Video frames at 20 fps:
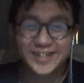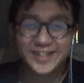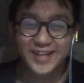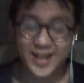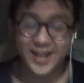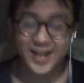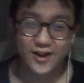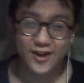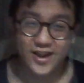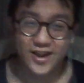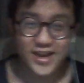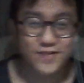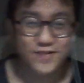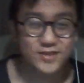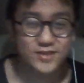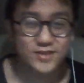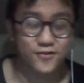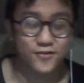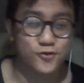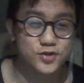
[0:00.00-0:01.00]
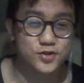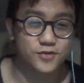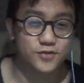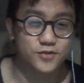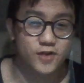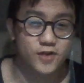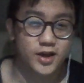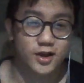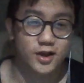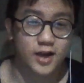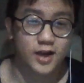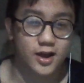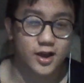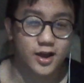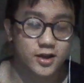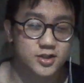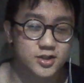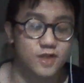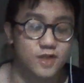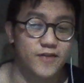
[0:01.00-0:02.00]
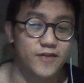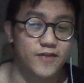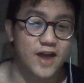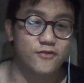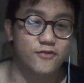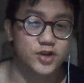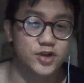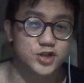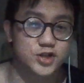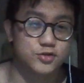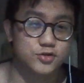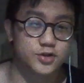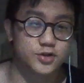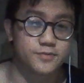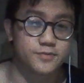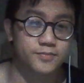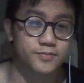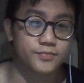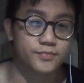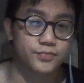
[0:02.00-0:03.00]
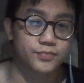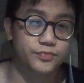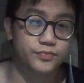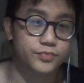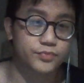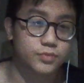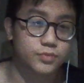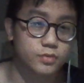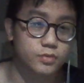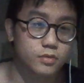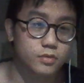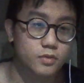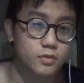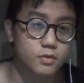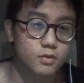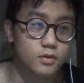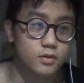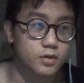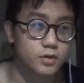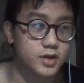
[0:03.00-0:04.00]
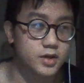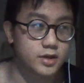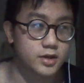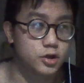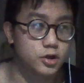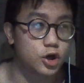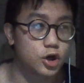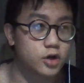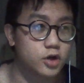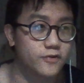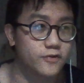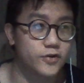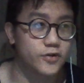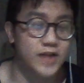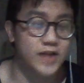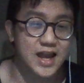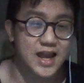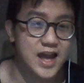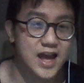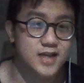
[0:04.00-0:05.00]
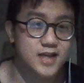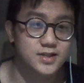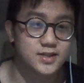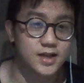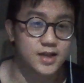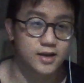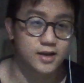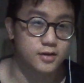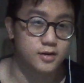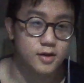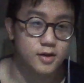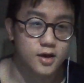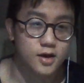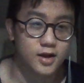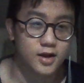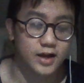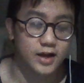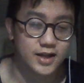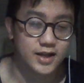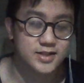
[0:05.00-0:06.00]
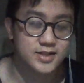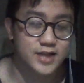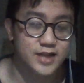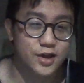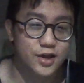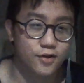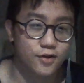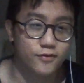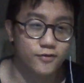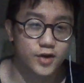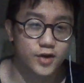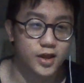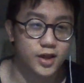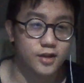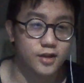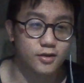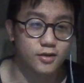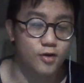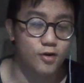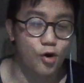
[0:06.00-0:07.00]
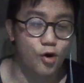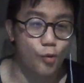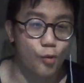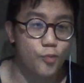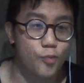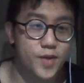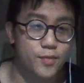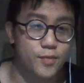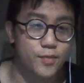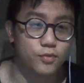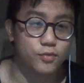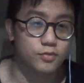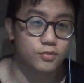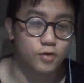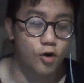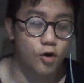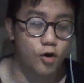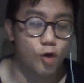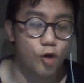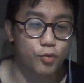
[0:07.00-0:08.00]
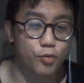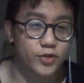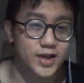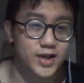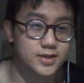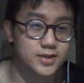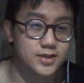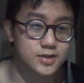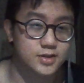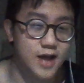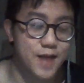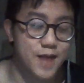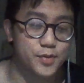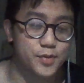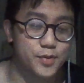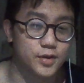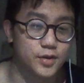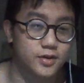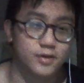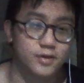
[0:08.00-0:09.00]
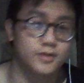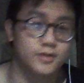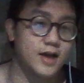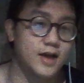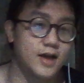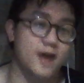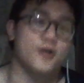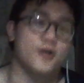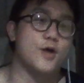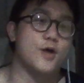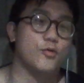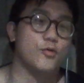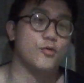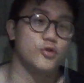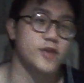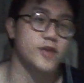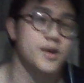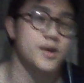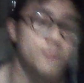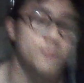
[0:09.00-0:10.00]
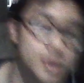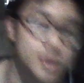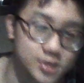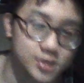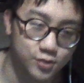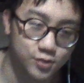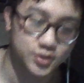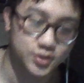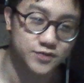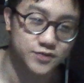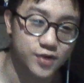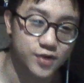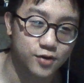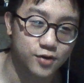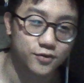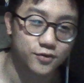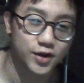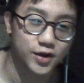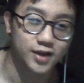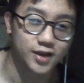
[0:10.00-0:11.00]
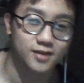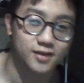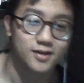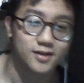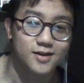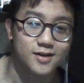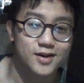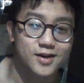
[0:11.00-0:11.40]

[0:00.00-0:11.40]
and he, and he gives like food to the fucking like starving African children you're gonna feel that less than like seeing fucking horrible people or horrible things happen that I, I will not name because I don't want this video fucking